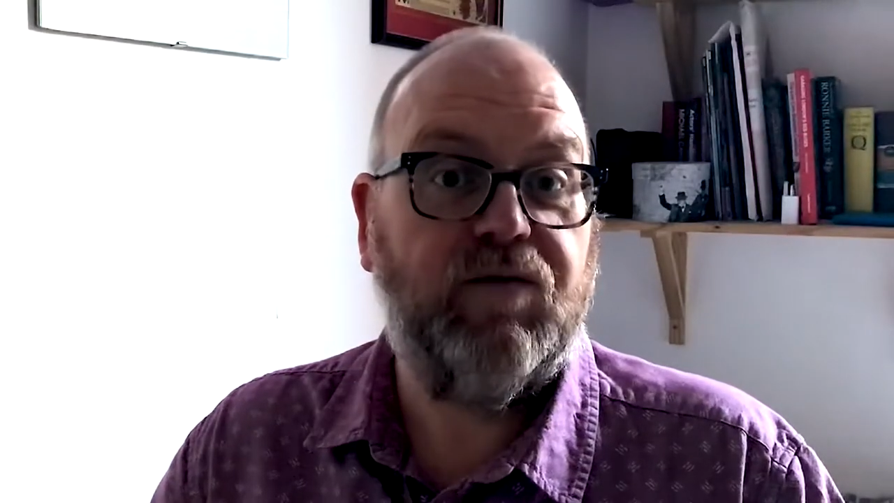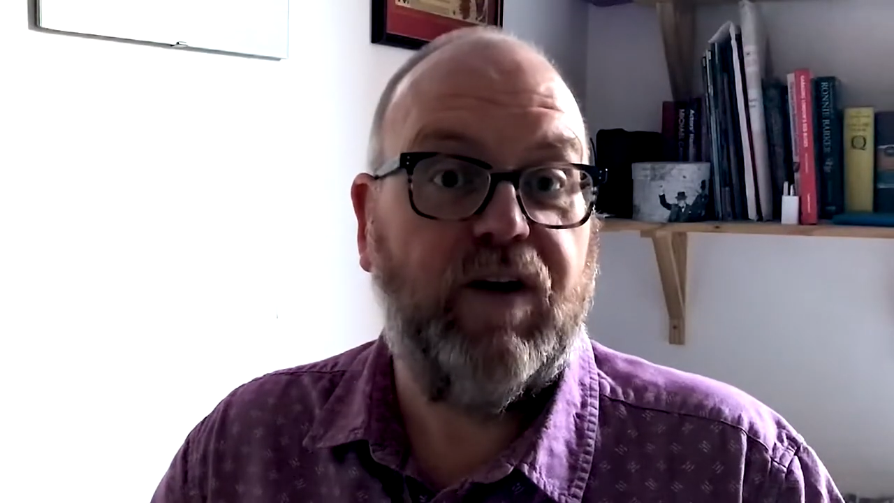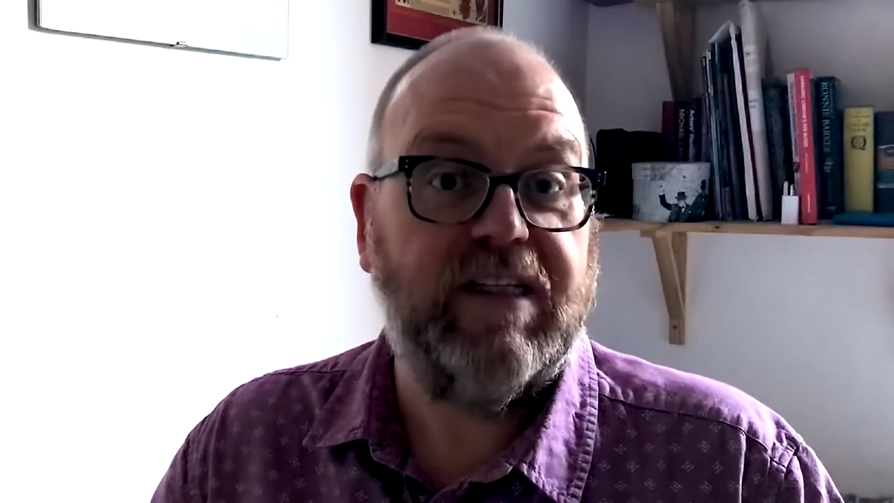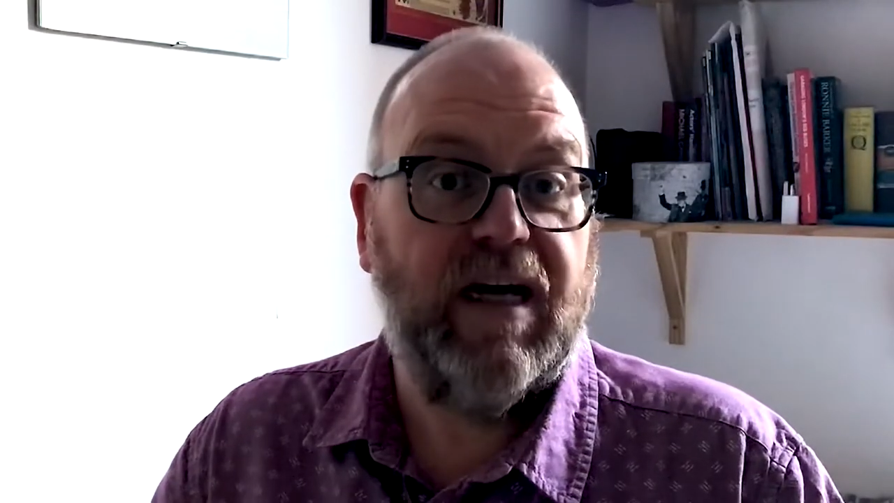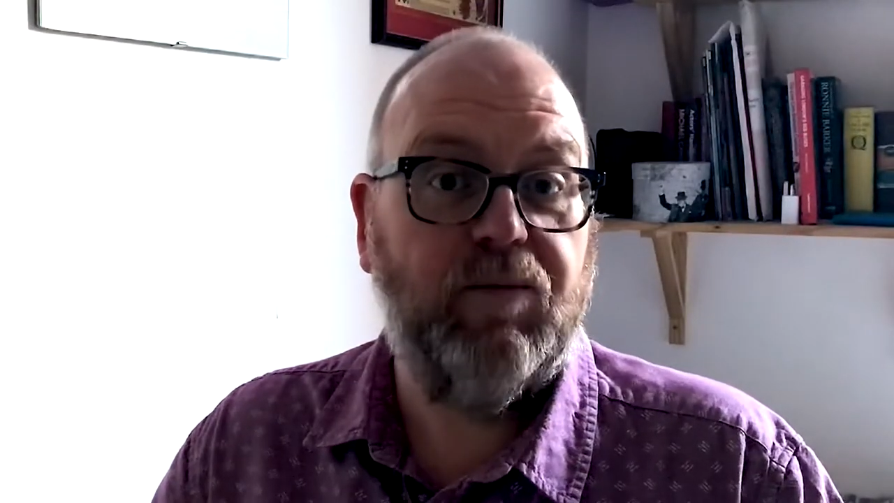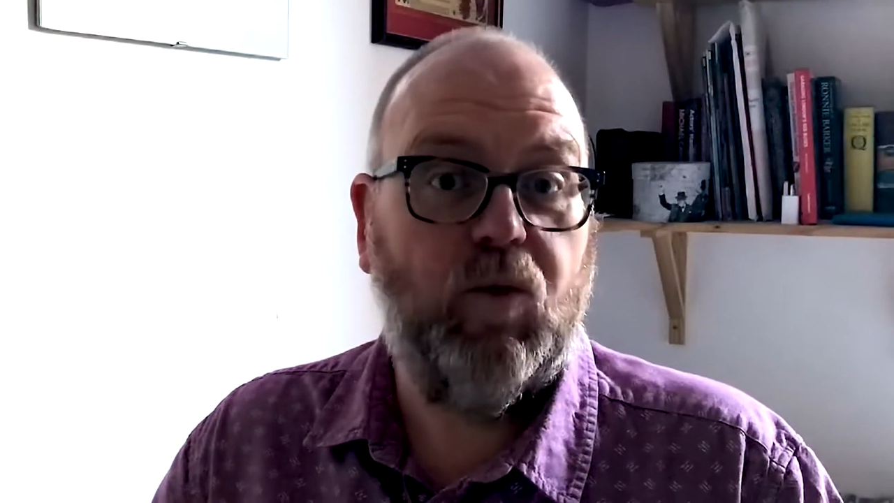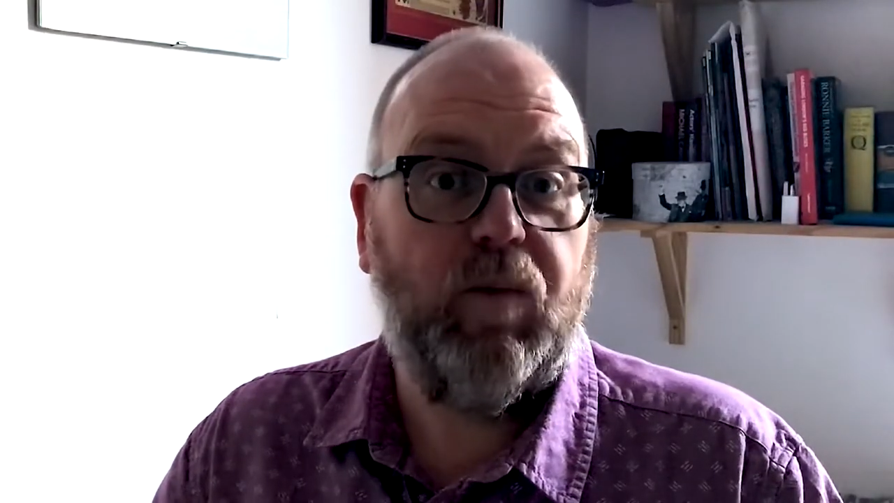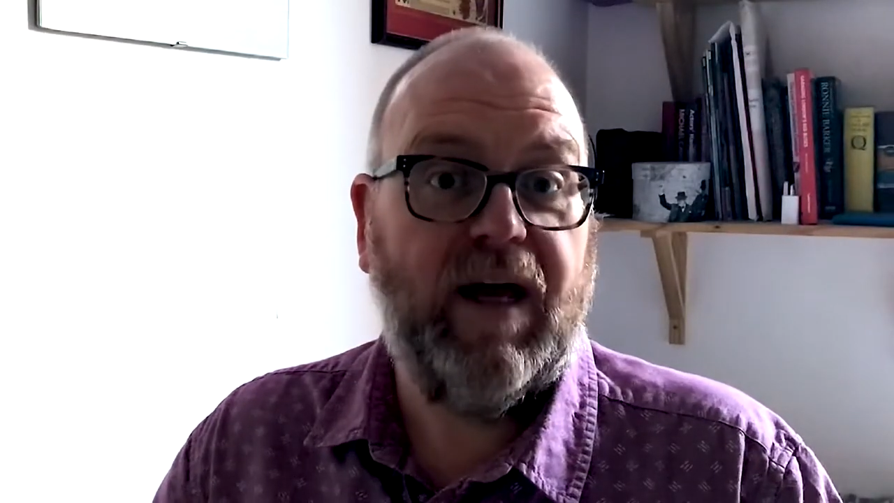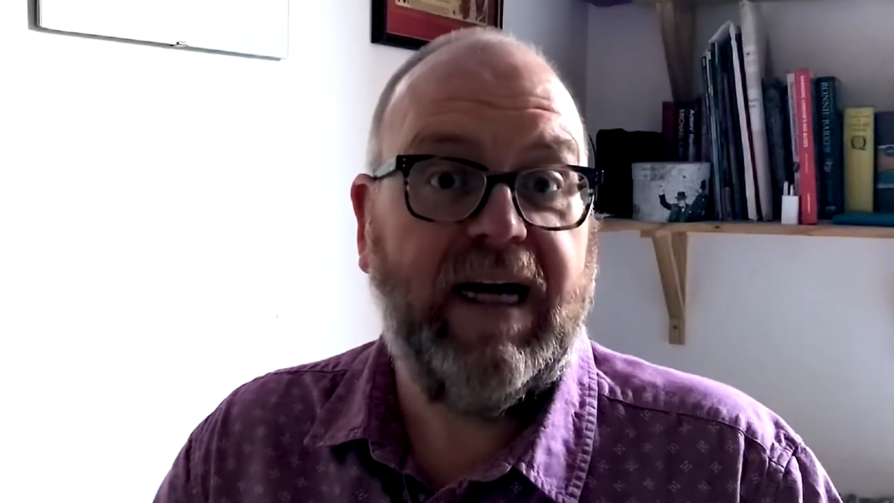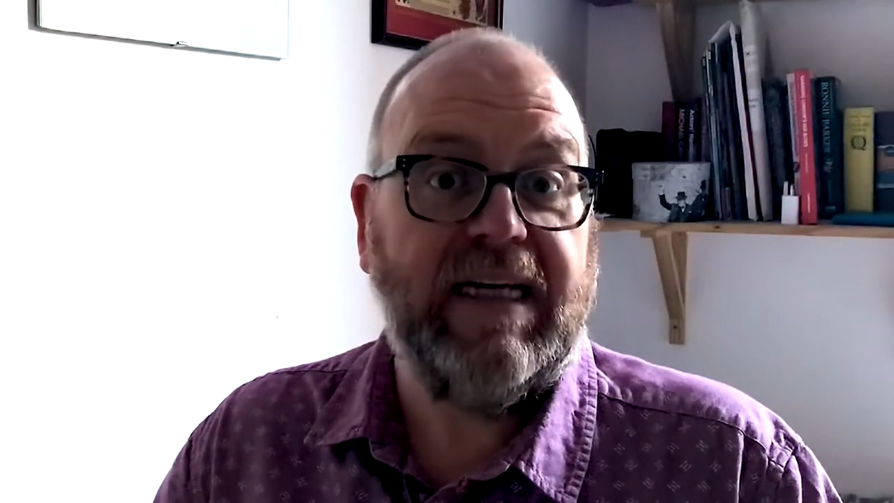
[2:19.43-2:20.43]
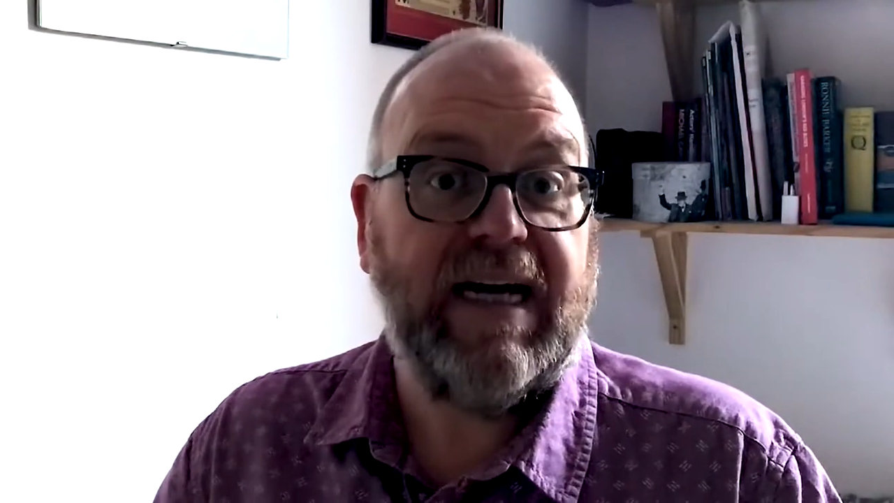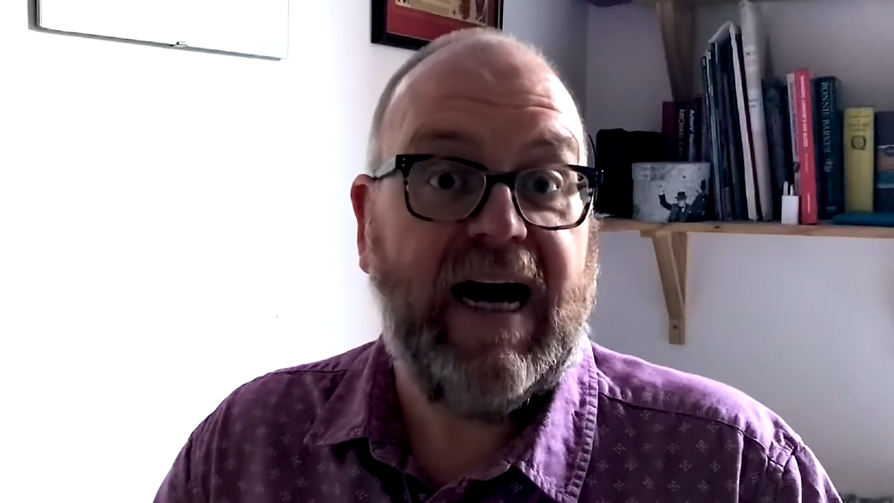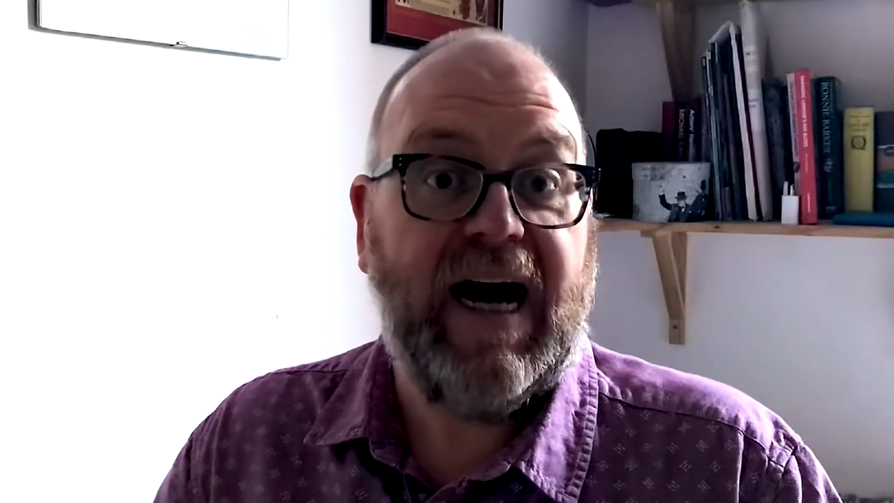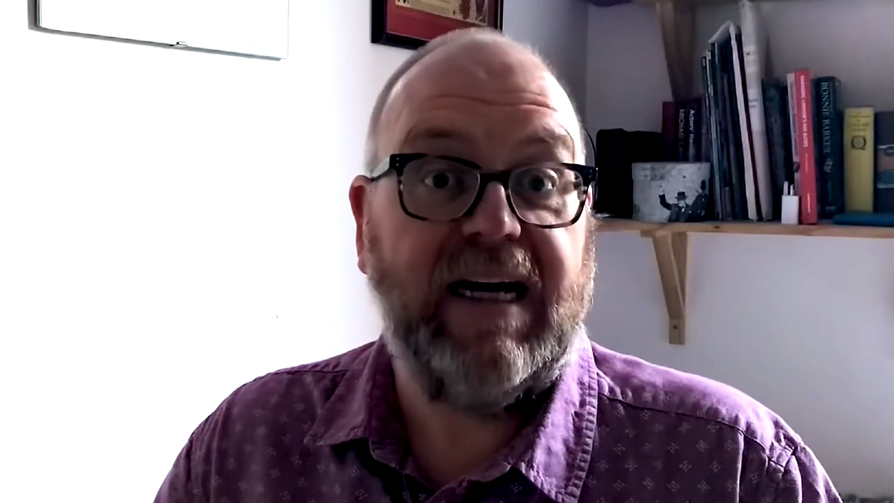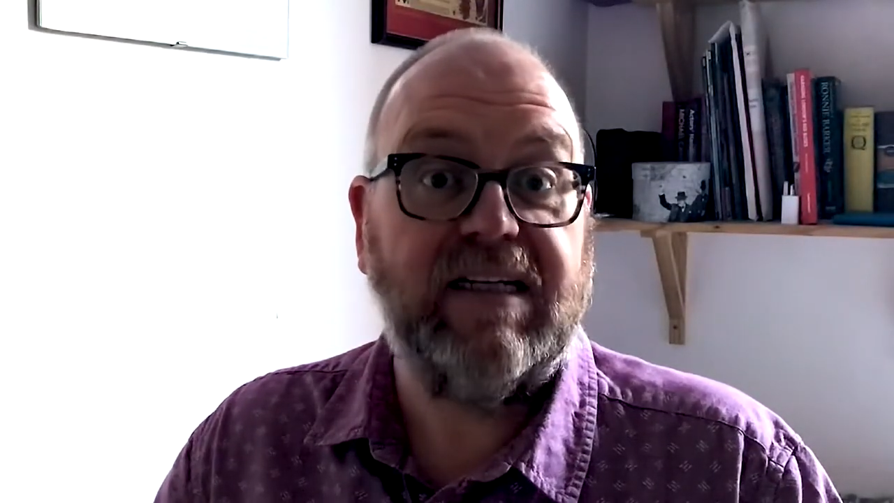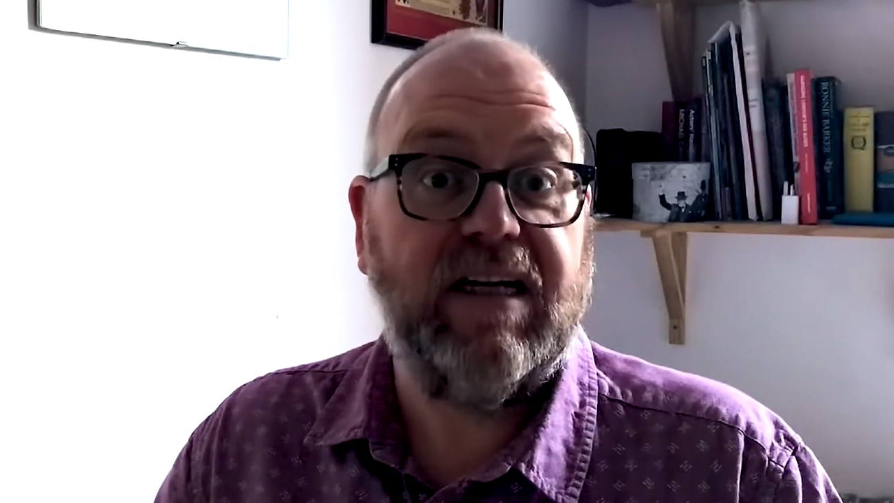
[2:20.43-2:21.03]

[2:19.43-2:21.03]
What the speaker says: for example, played at